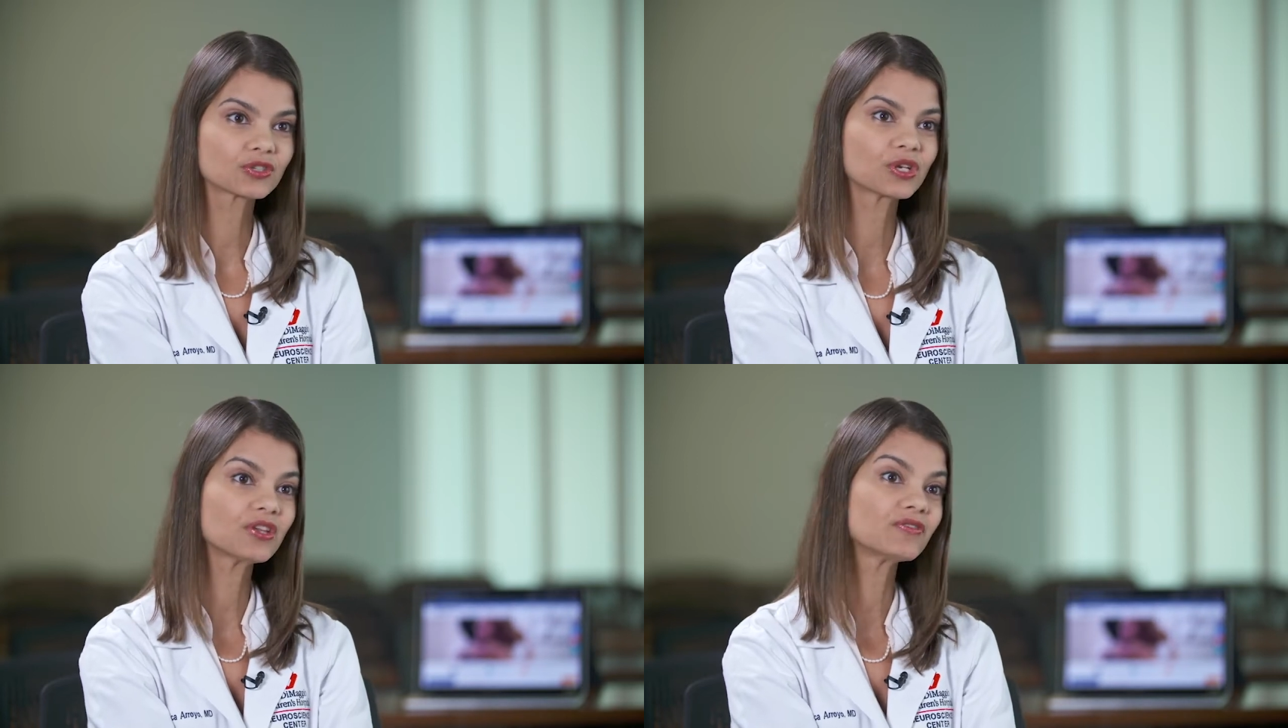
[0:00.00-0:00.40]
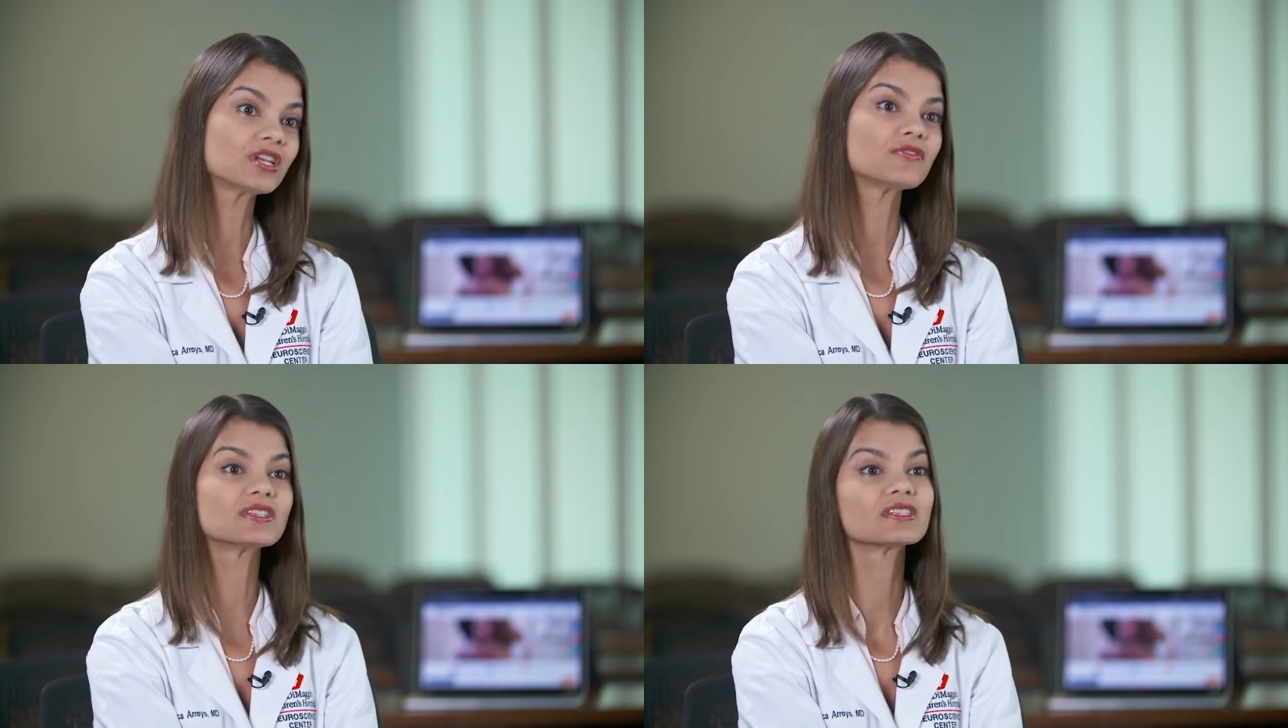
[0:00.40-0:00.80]
So
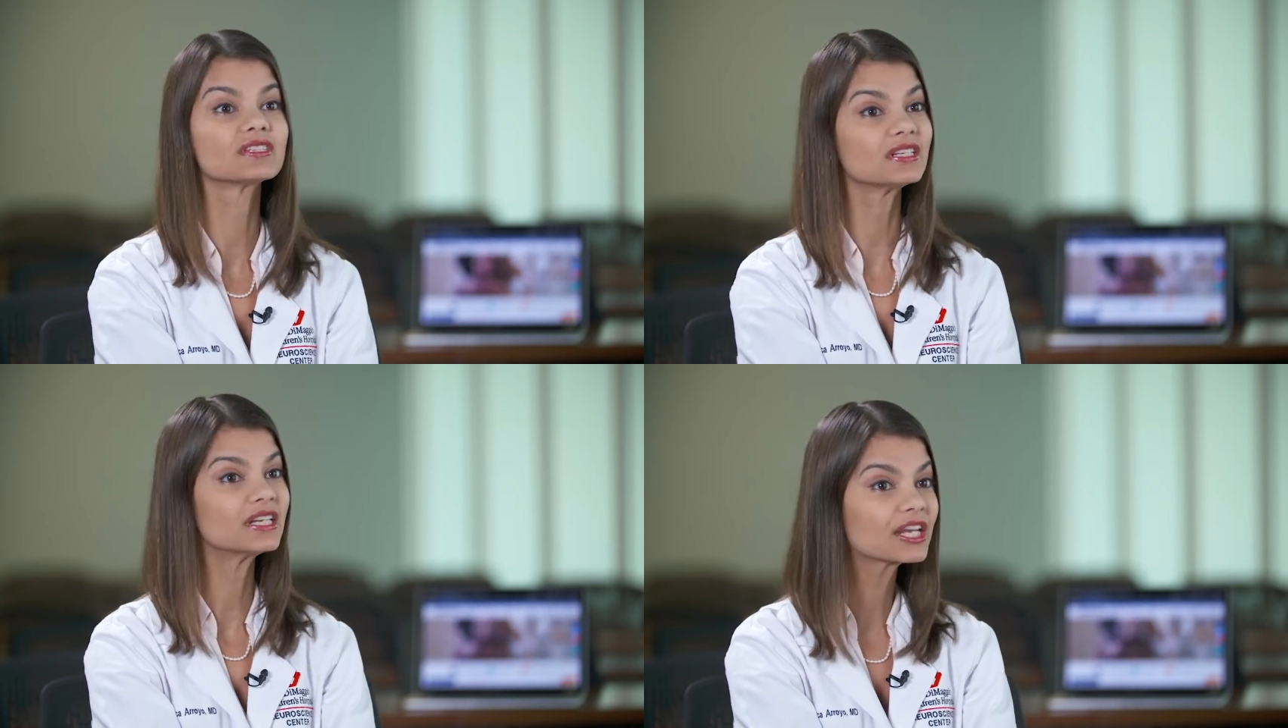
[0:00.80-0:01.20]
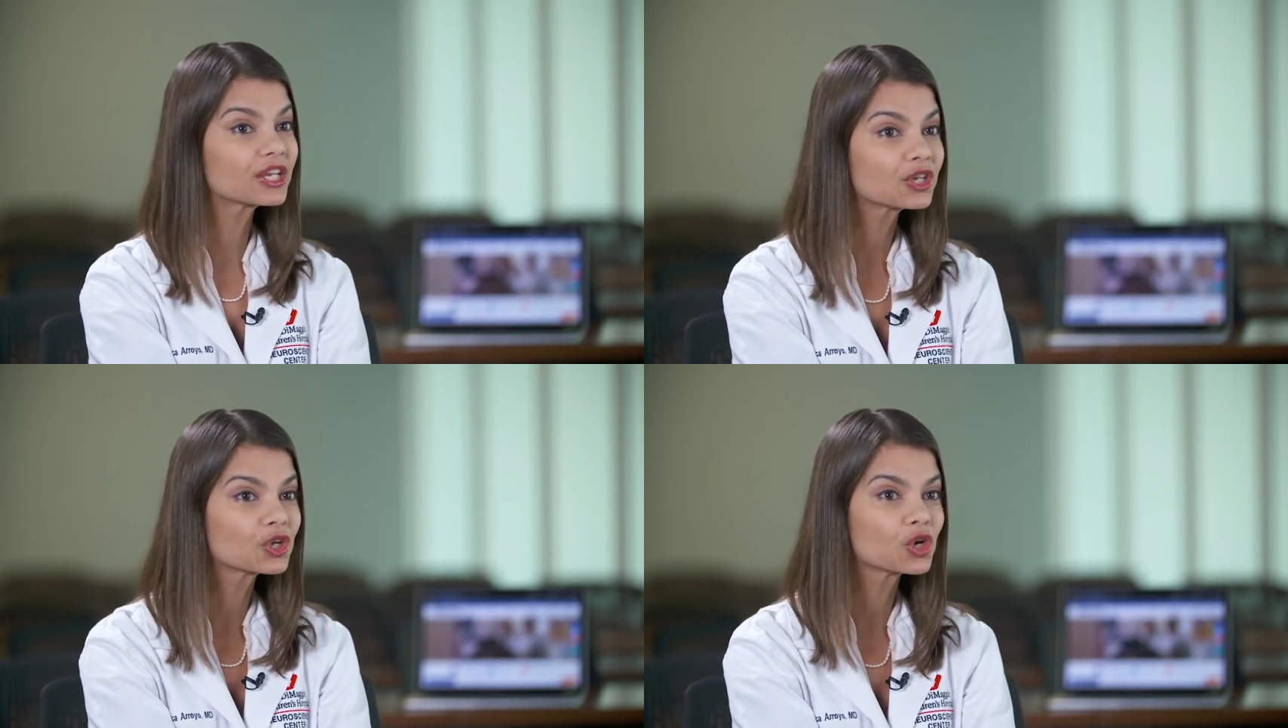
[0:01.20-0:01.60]
even if it's in the
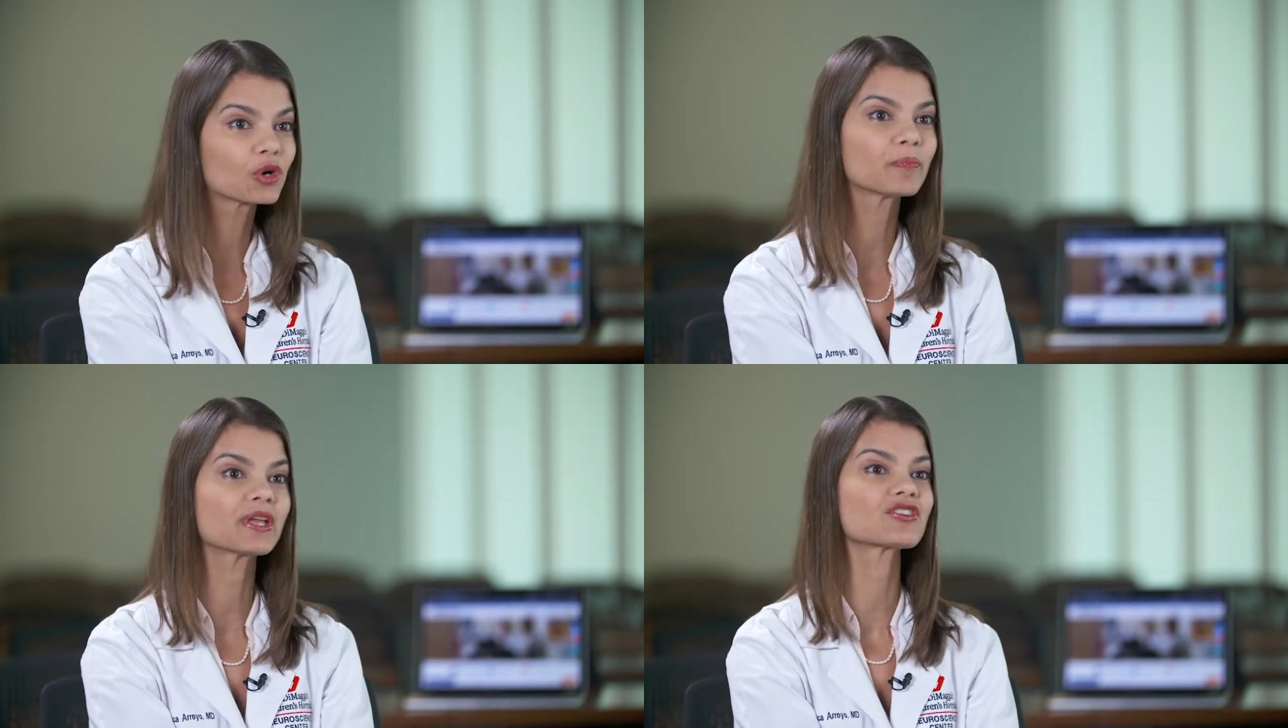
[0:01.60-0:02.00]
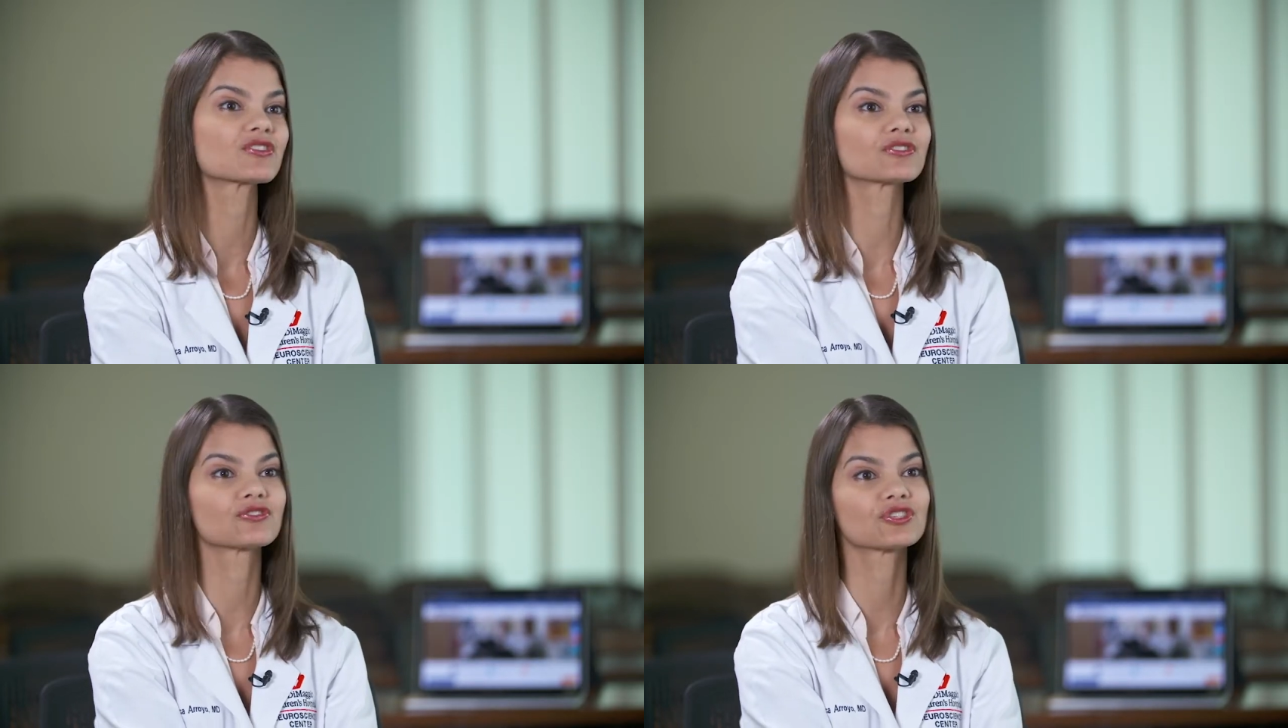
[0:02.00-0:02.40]
NICU where
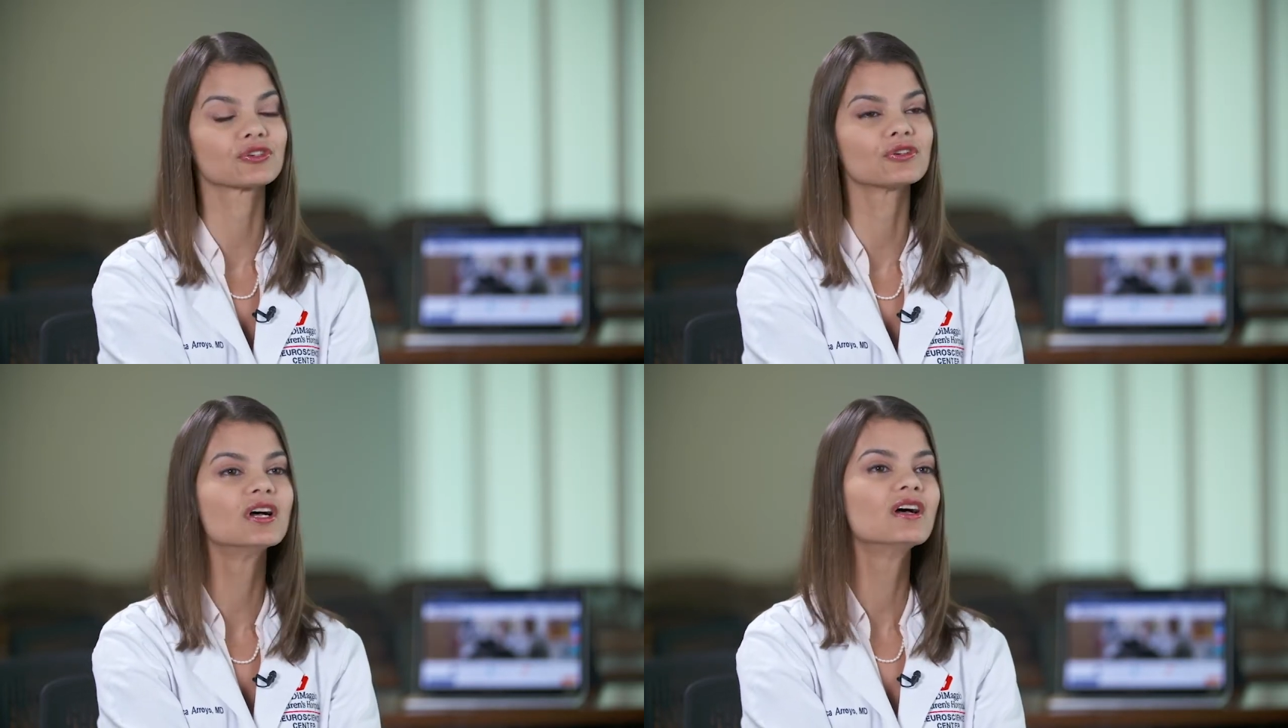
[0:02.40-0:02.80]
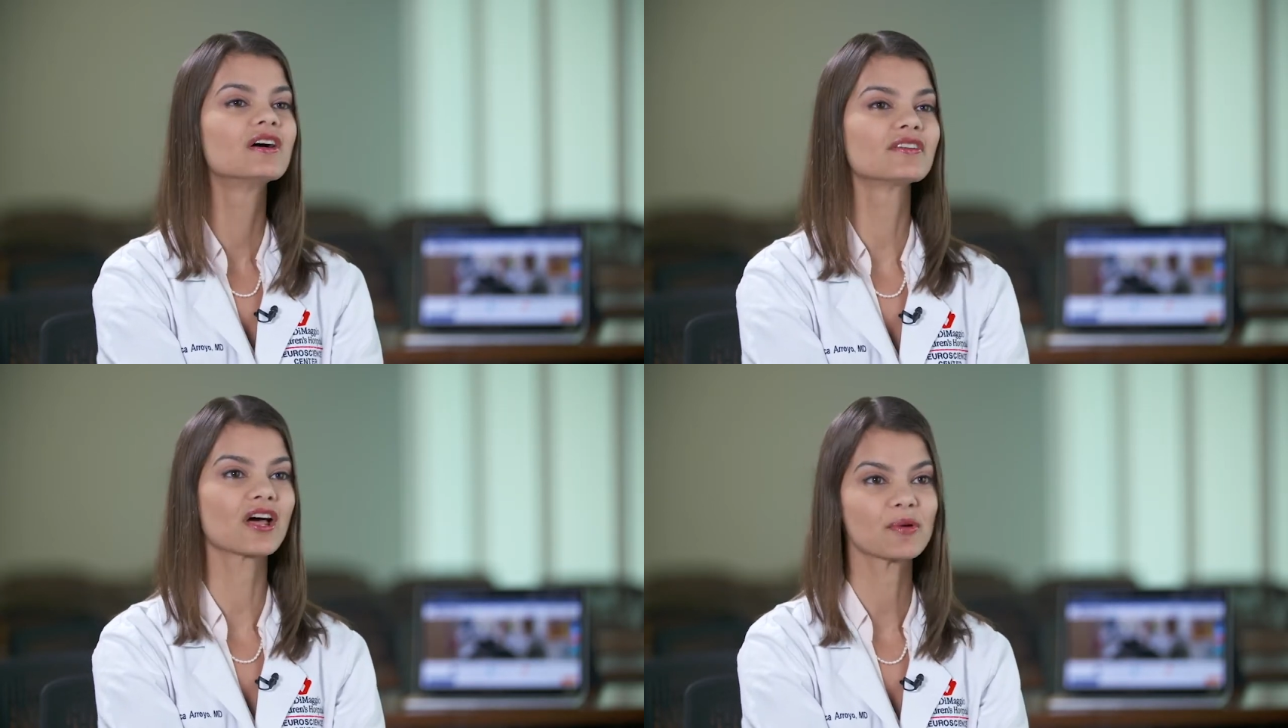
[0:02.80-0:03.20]
patients are still
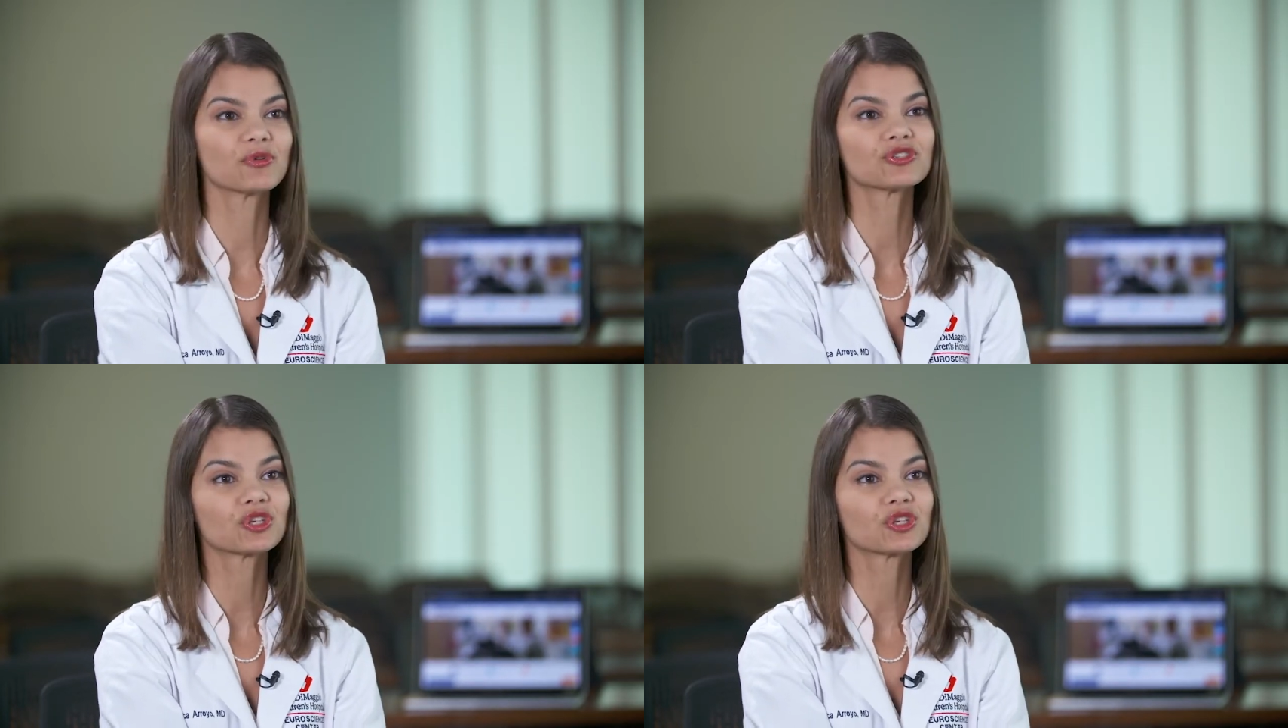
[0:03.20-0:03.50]
not able to